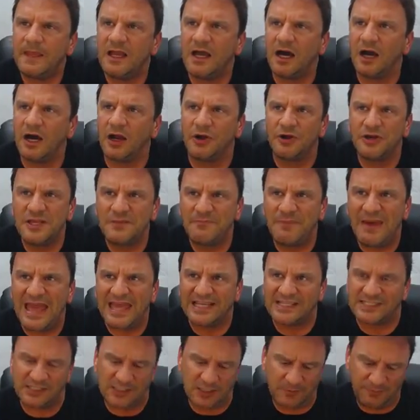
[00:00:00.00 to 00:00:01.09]
Ernie
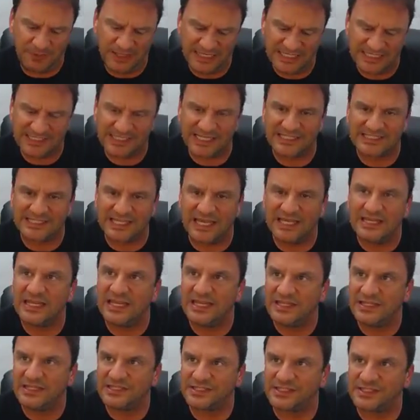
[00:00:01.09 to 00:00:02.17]
Banks in a PSA 10
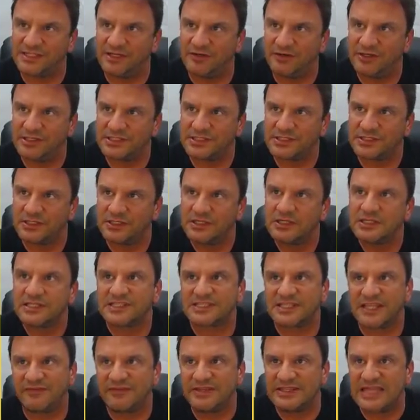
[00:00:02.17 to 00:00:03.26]
in this series,
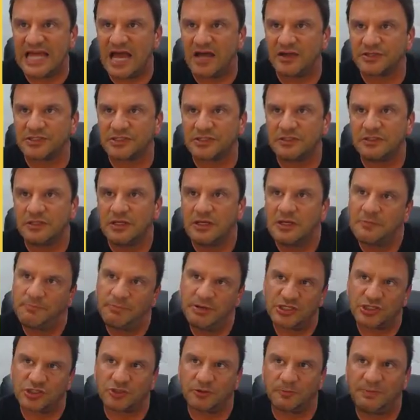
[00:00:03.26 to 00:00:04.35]
$7,000.
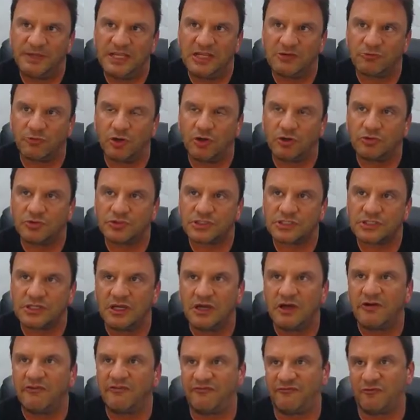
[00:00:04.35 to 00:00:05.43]
Pistol Pete Rose,
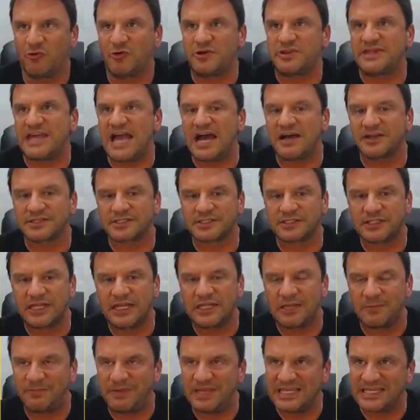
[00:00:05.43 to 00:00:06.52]
$4,000
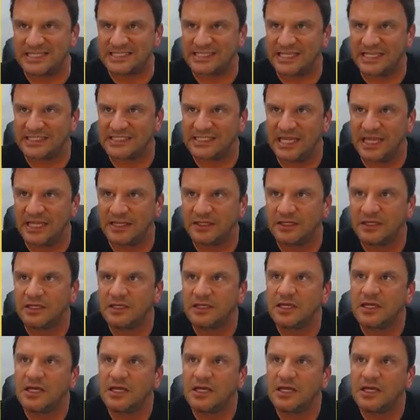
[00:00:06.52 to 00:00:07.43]
in a PSA 10.